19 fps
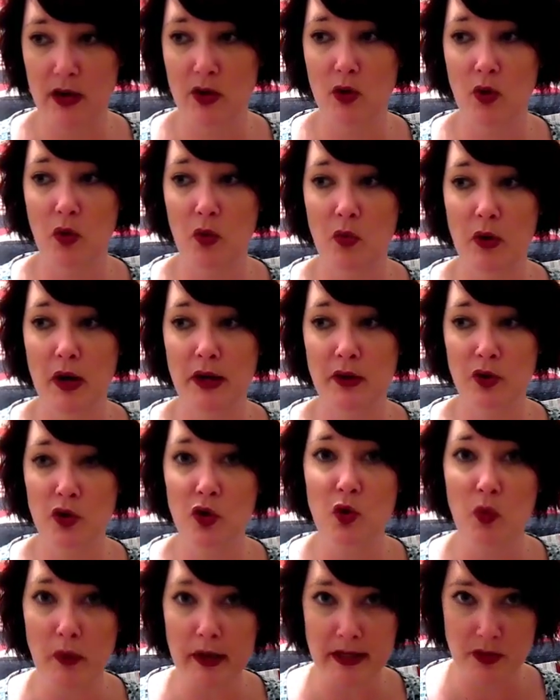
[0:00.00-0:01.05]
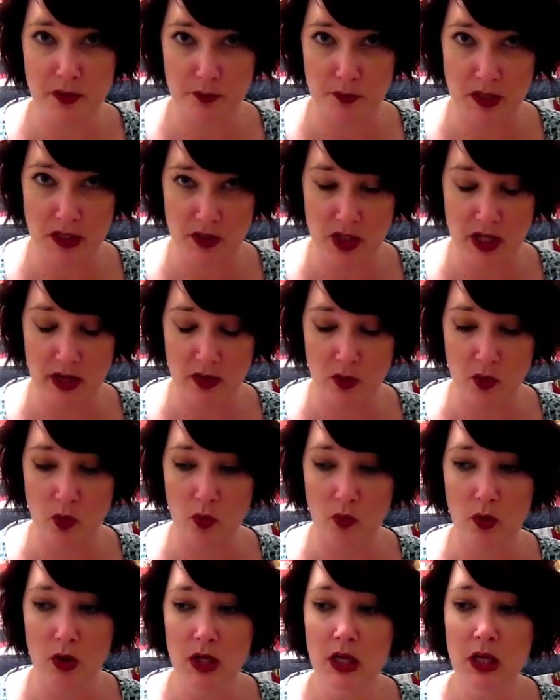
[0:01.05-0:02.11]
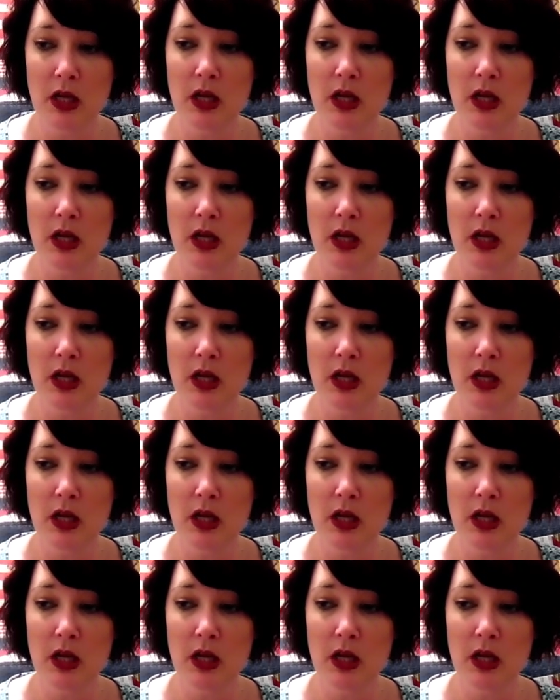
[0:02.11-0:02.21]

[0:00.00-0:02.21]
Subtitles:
that goal and you're going to reach that goal.